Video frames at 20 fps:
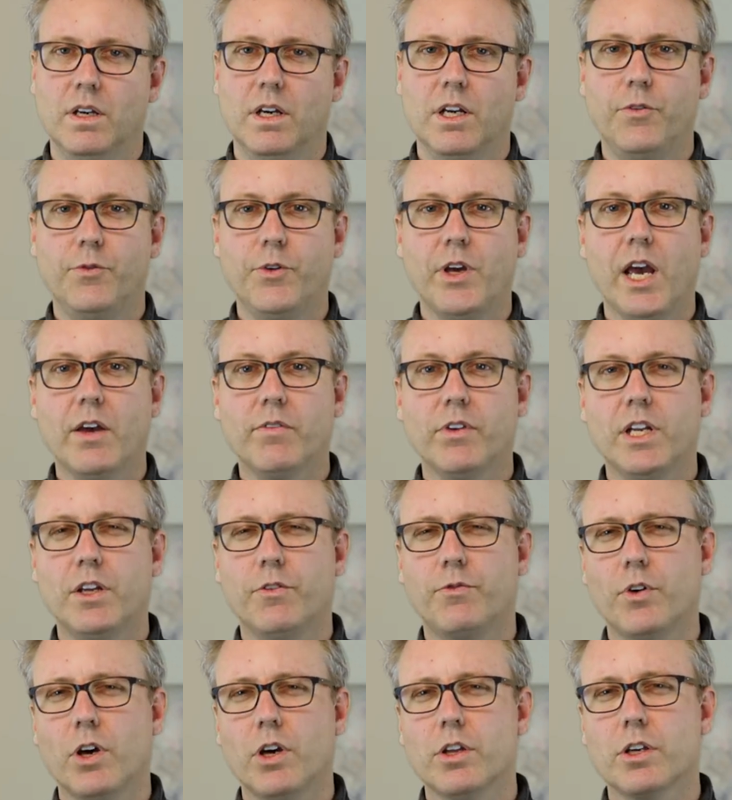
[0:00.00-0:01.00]
And if you have any
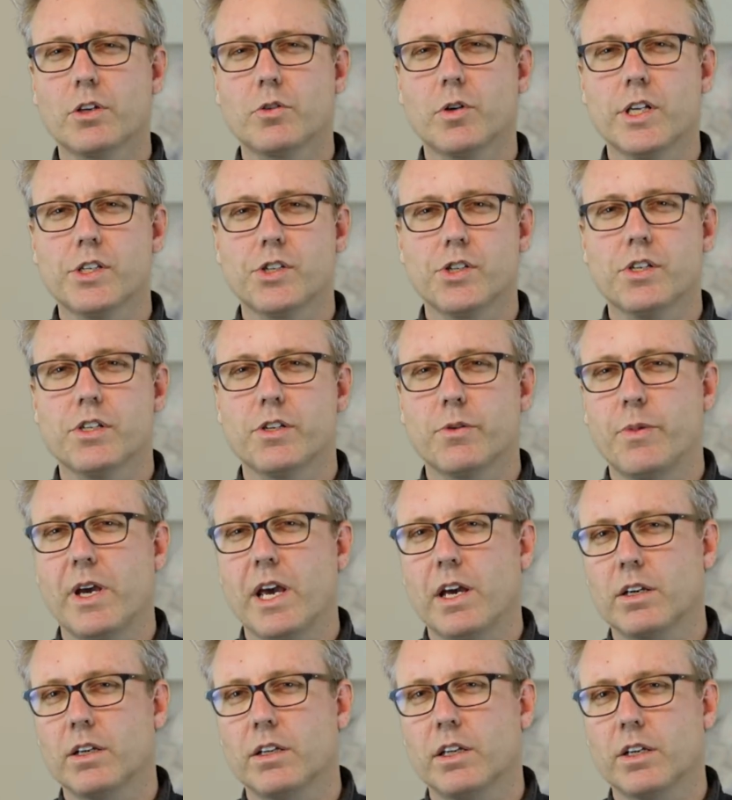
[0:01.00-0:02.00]
further questions
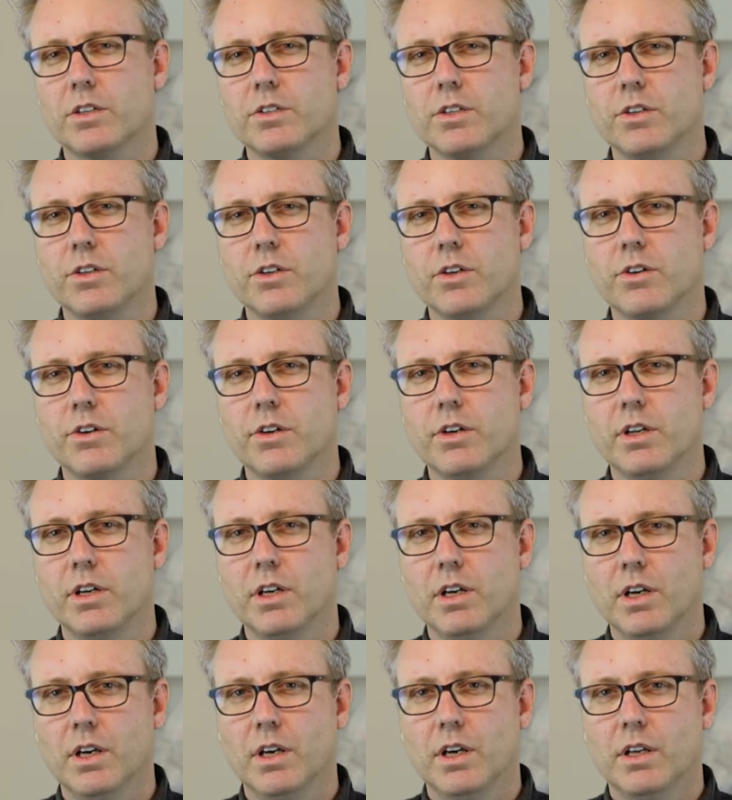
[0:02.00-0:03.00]
about collecting urine,
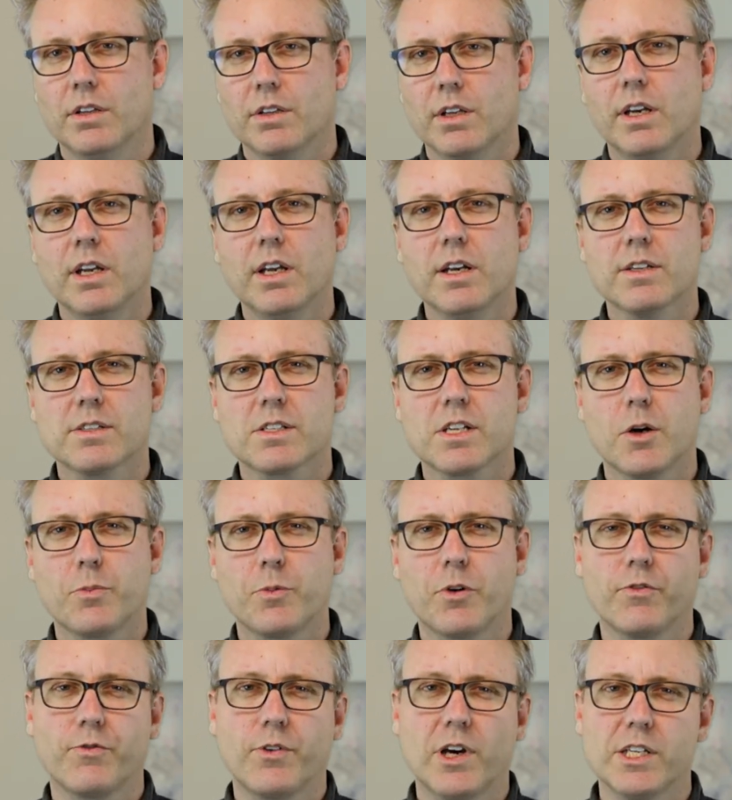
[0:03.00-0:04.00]
then hit us up
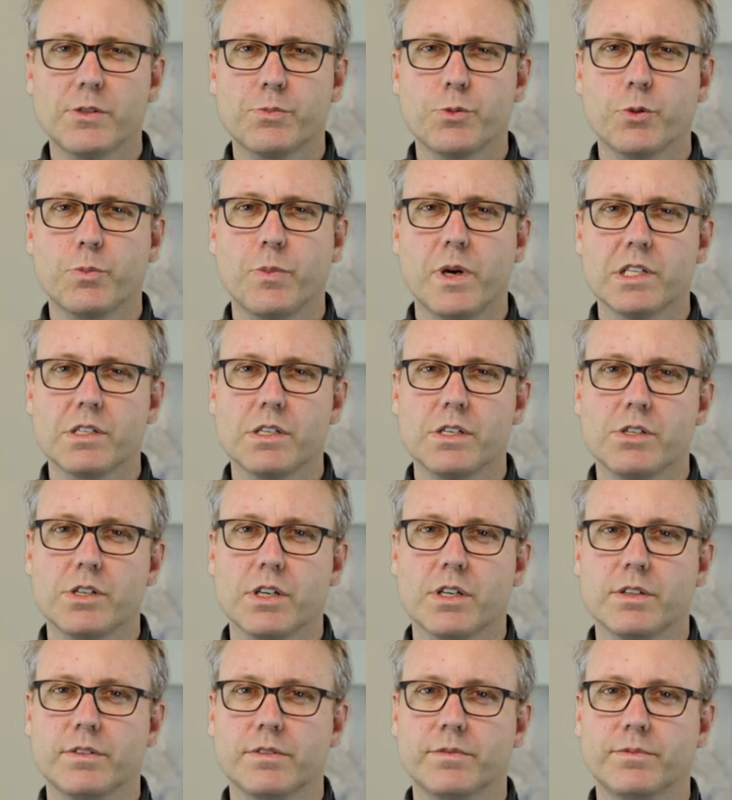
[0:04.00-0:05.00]
on Facebook Messenger.